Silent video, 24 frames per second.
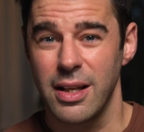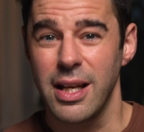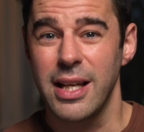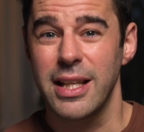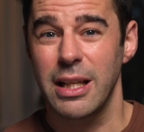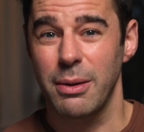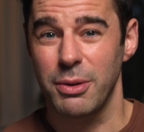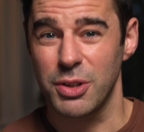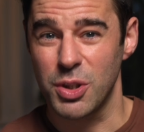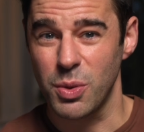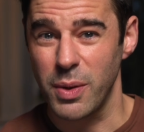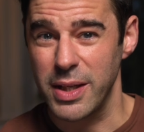
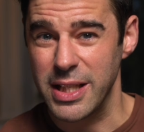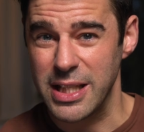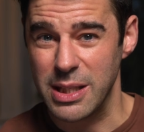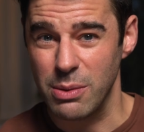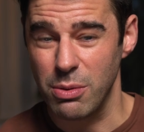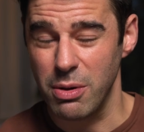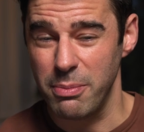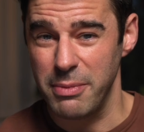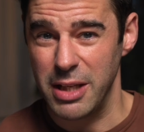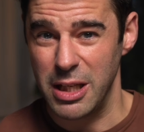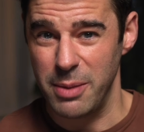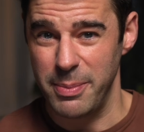Now at
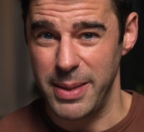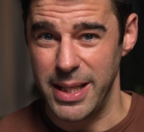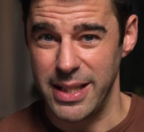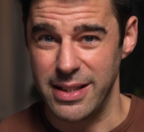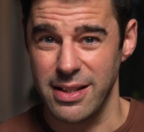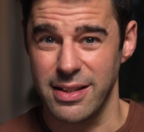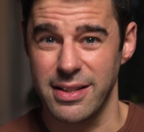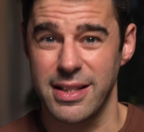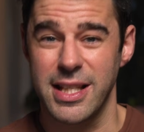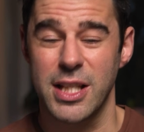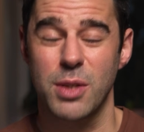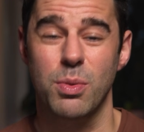
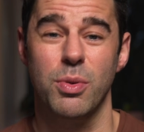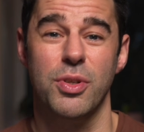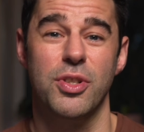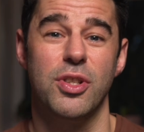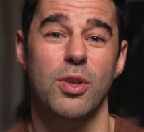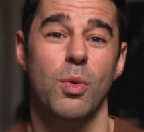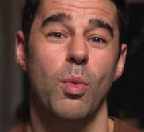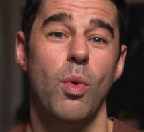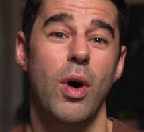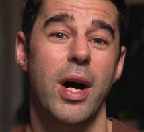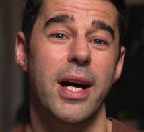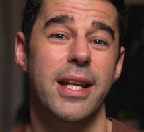21mm, this was
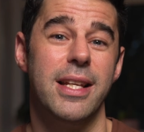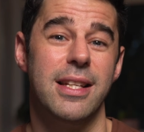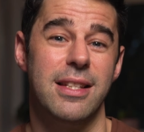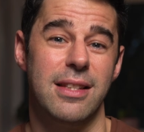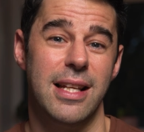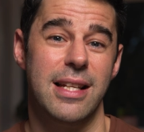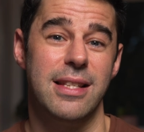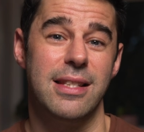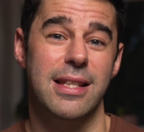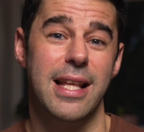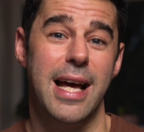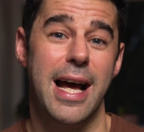the widest
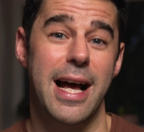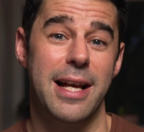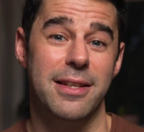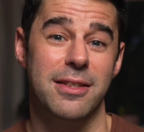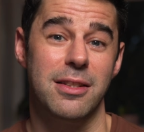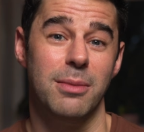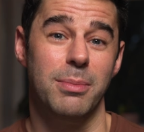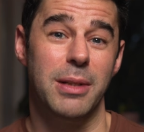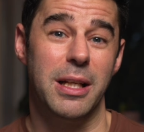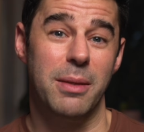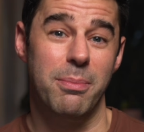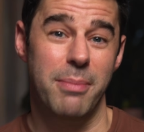lens that
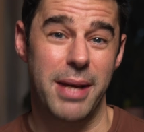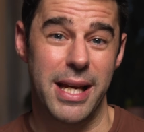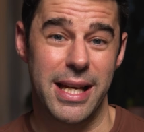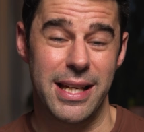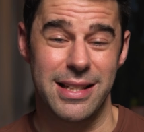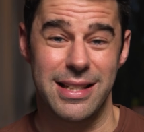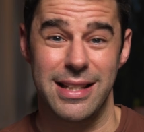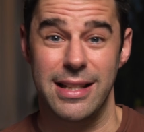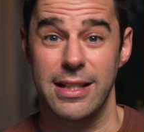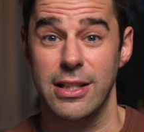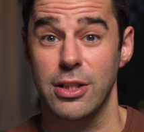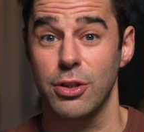Hasselblad
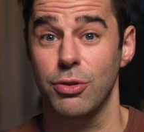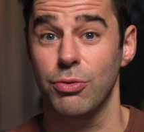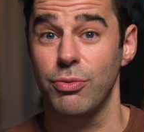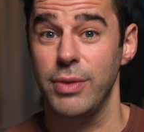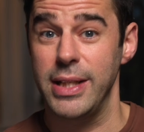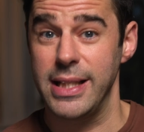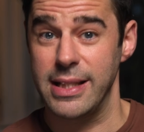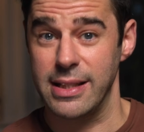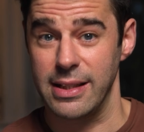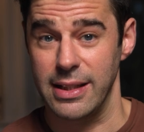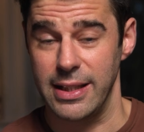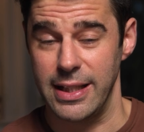made until
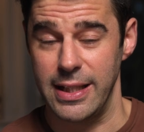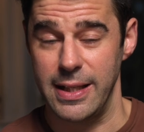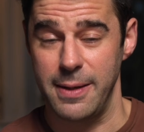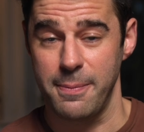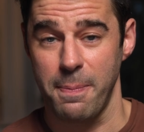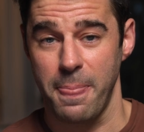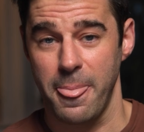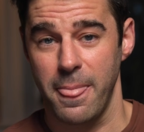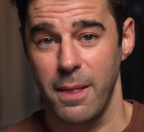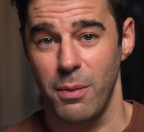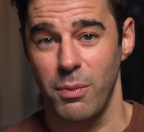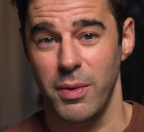recently
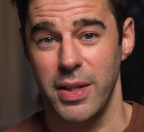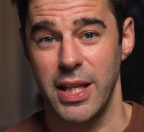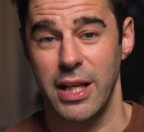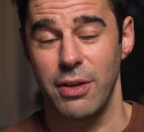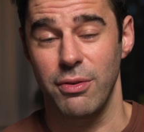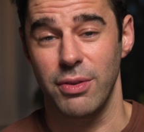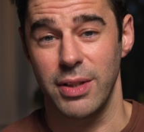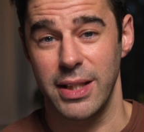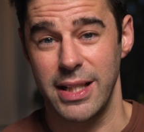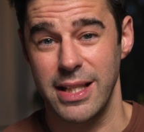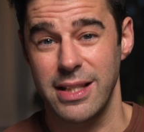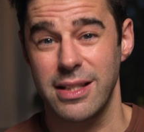when they
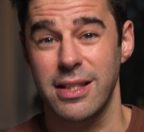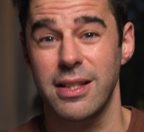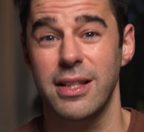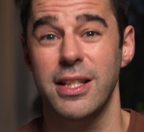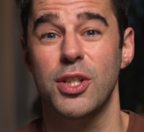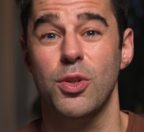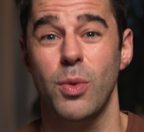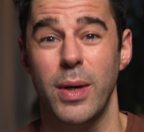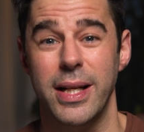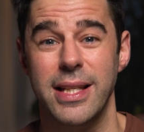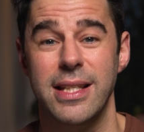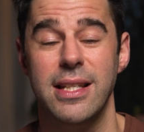released the
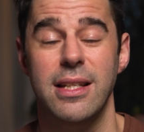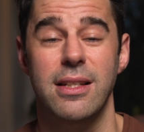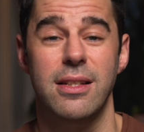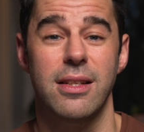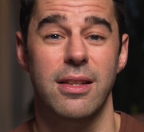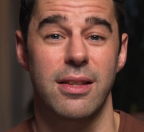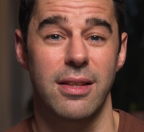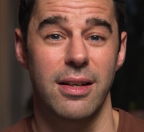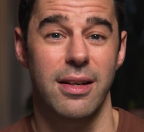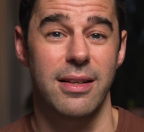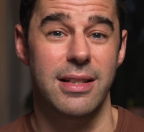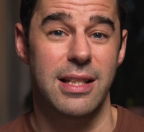
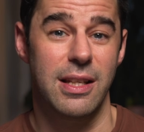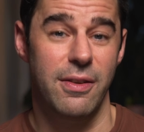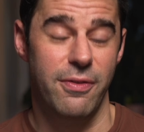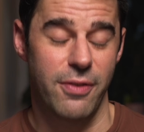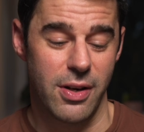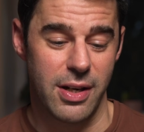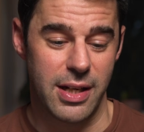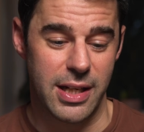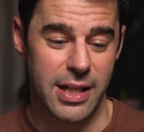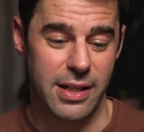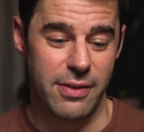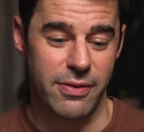
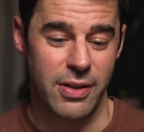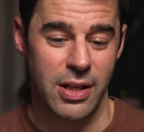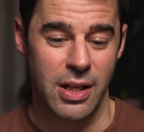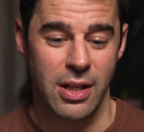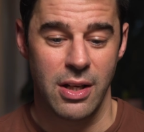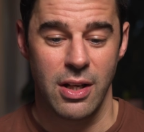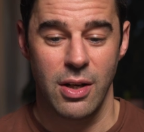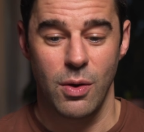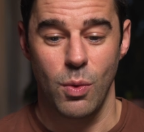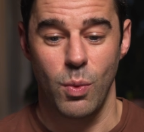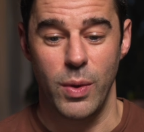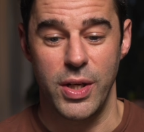20-35,
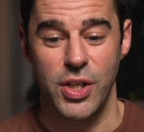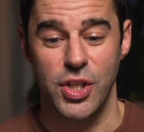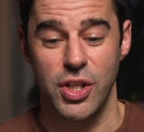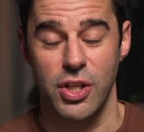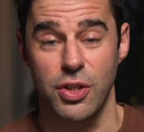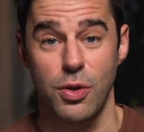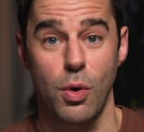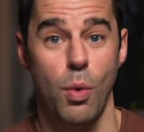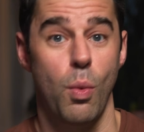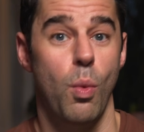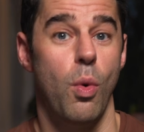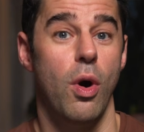which
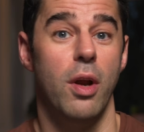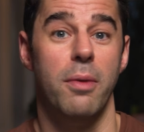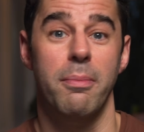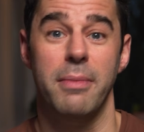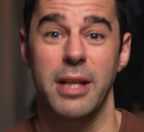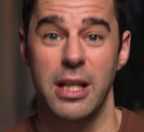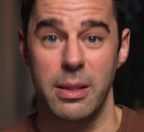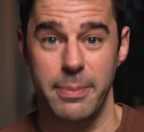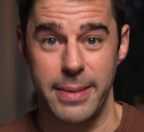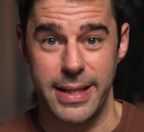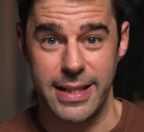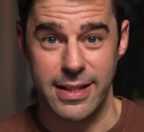is
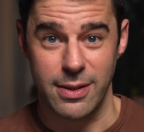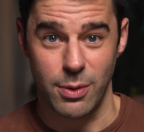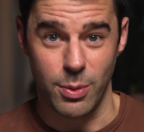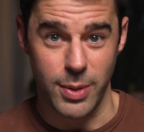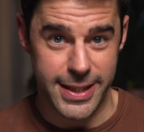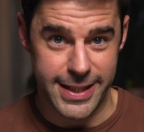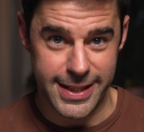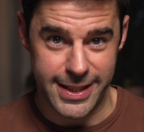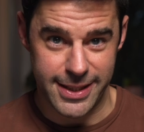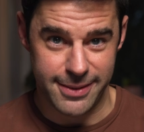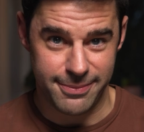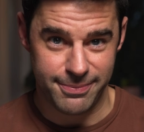1mm
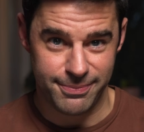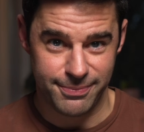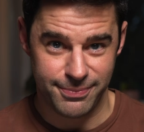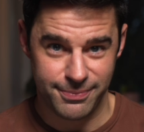wider.